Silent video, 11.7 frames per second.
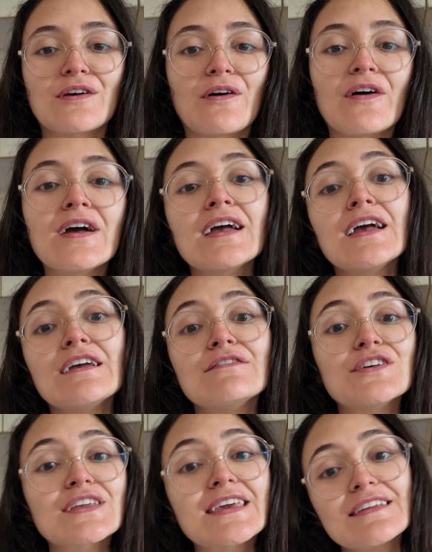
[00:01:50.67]
So
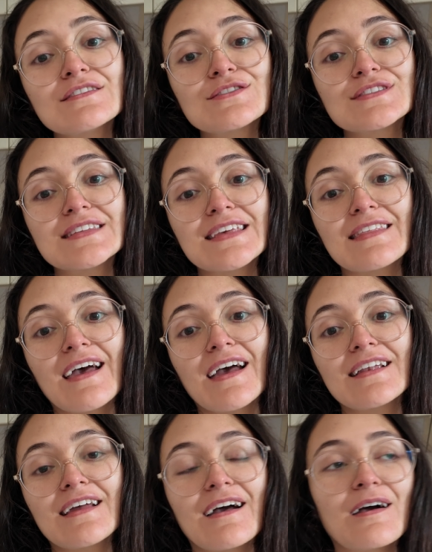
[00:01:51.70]
if you're keen to see
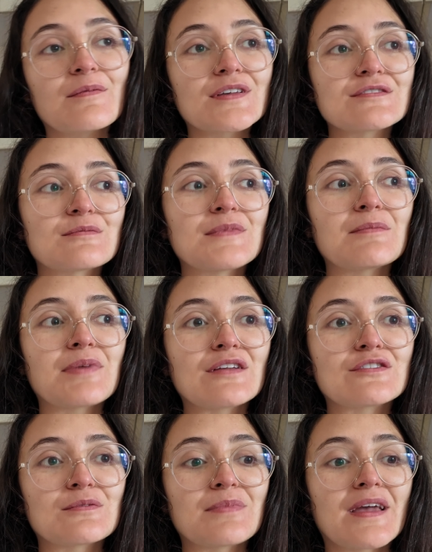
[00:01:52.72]
that, um, it's on my
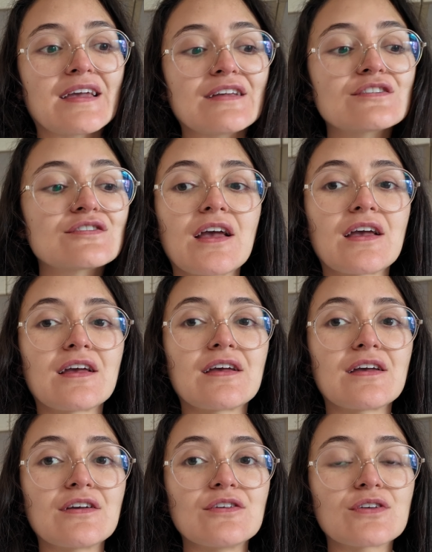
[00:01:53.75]
Patreon page.
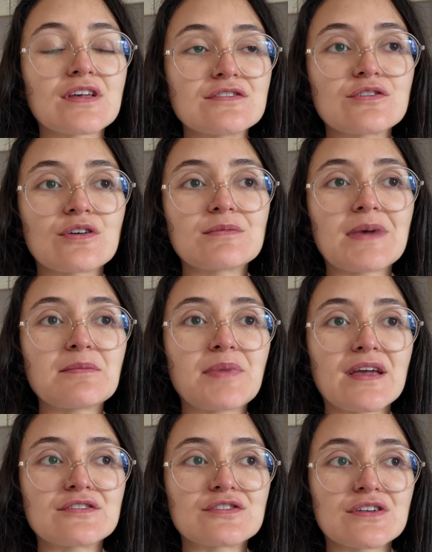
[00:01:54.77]
You can join my
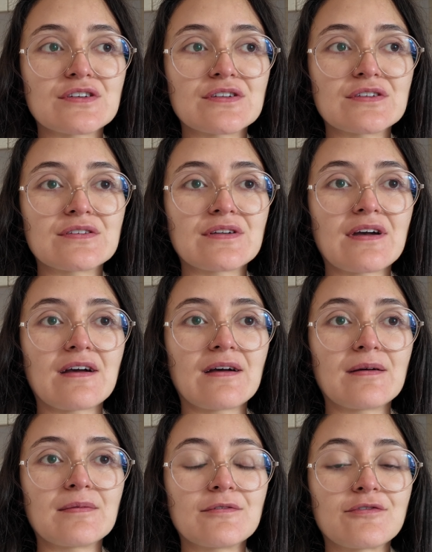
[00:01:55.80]
Patreon
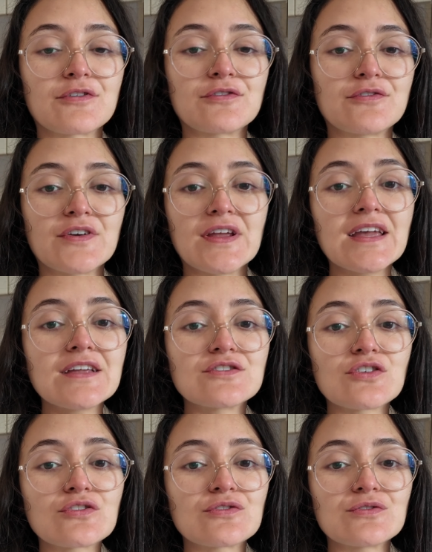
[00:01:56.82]
um, for free
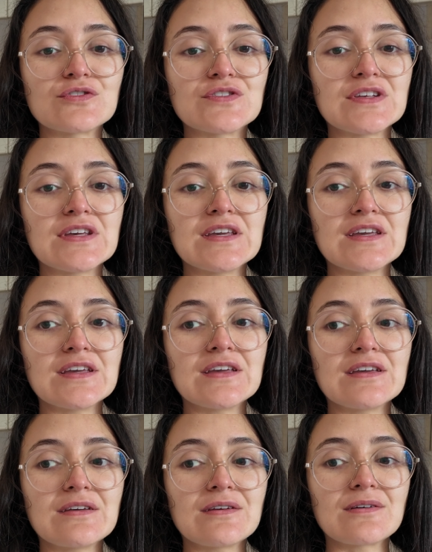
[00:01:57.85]
just to
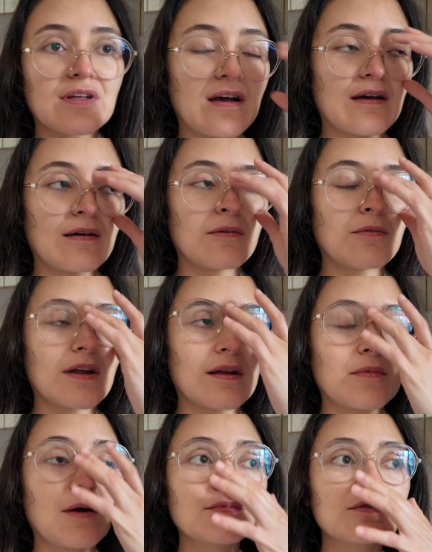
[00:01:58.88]
see uh, what
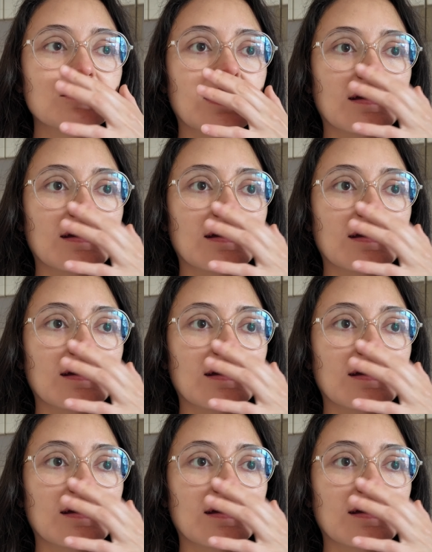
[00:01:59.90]
I'm up to.